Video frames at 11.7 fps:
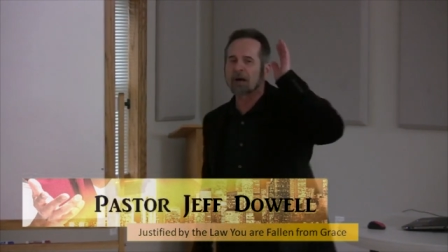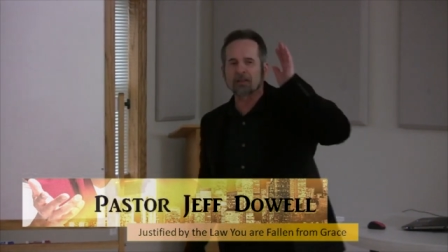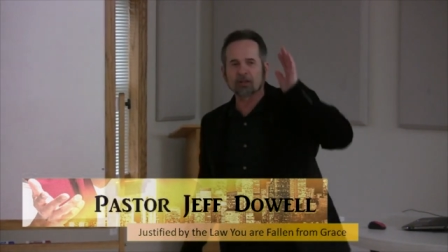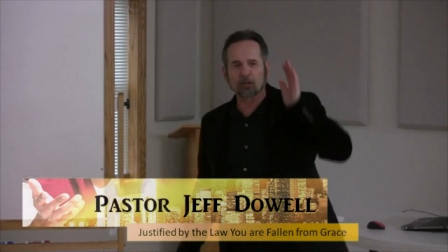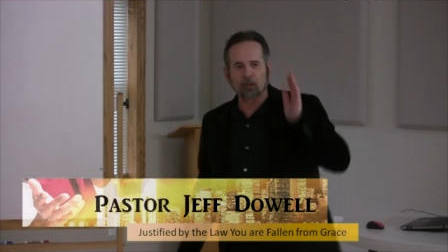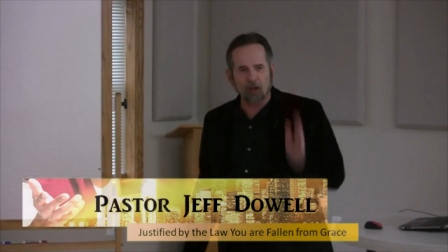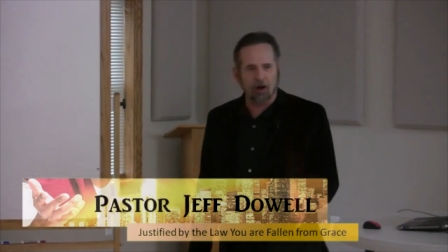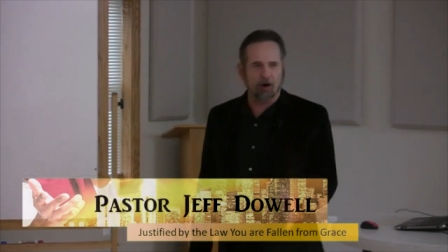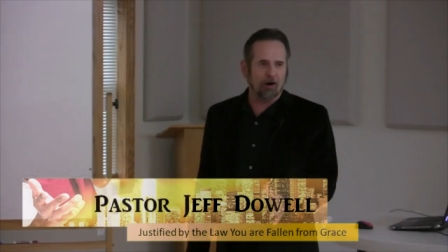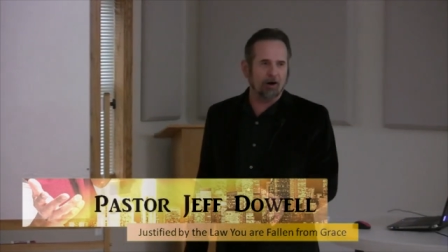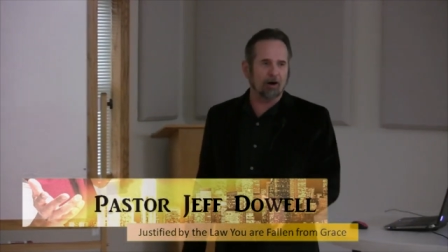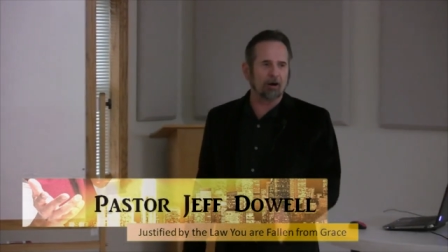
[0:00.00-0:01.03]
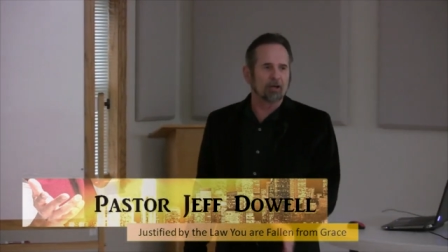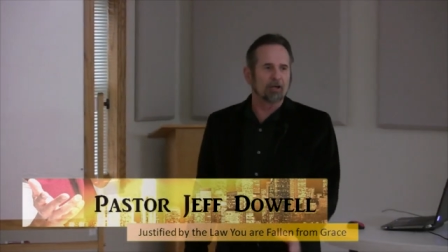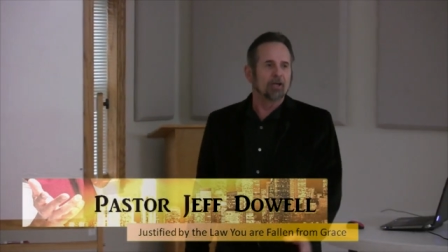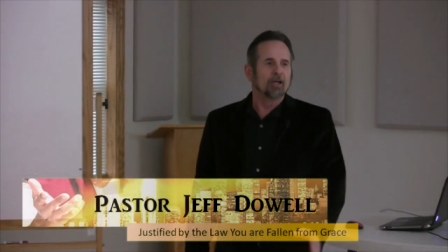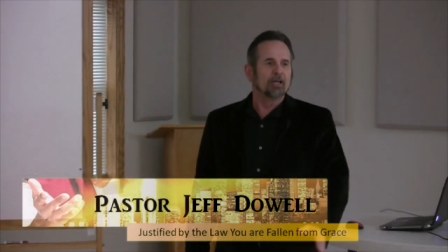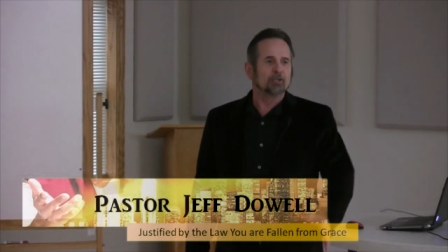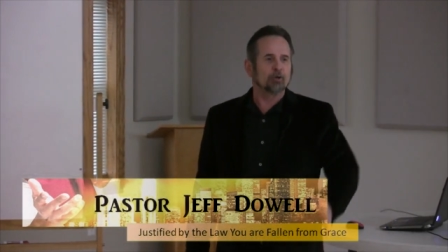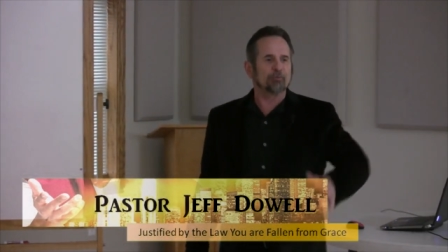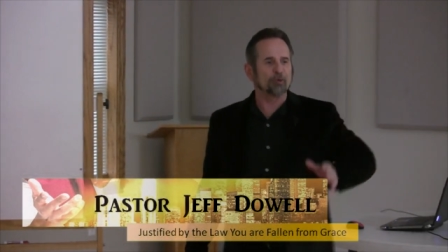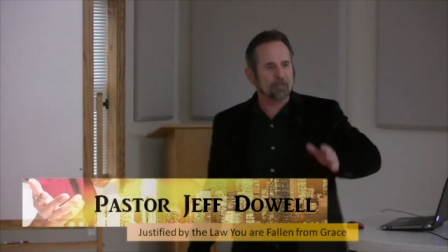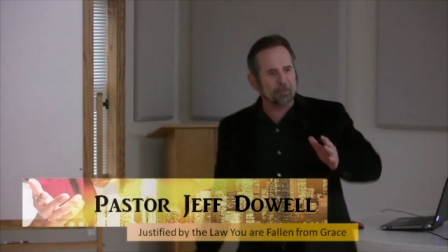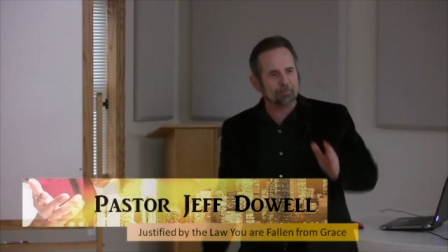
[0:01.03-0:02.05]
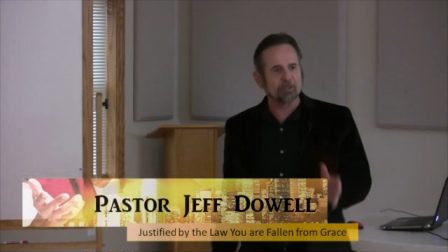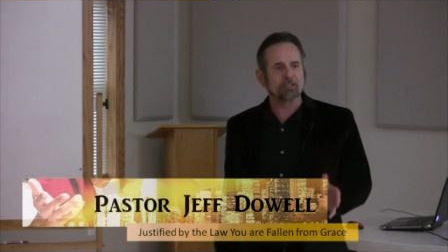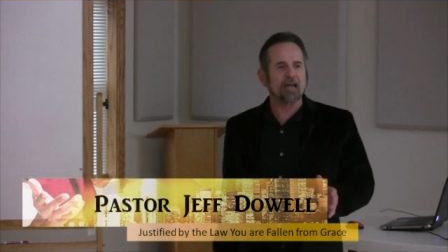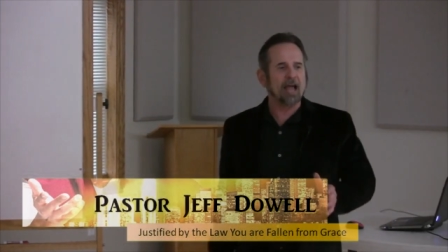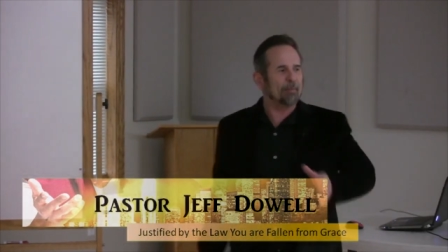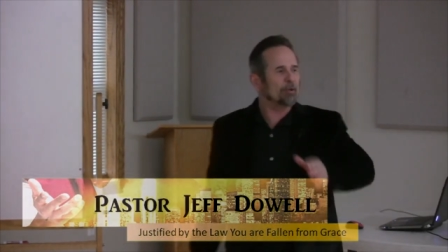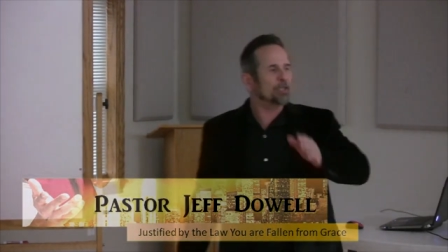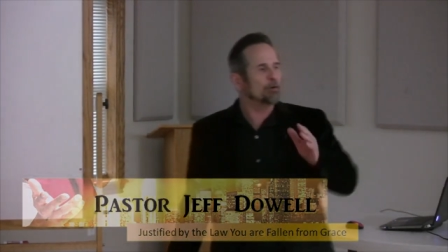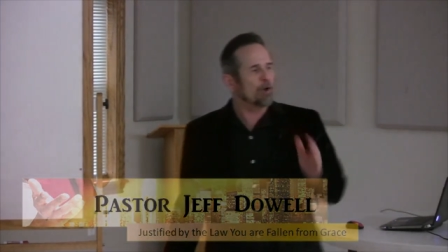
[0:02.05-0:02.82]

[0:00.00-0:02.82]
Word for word: by the law, so if you keep the Sabbath,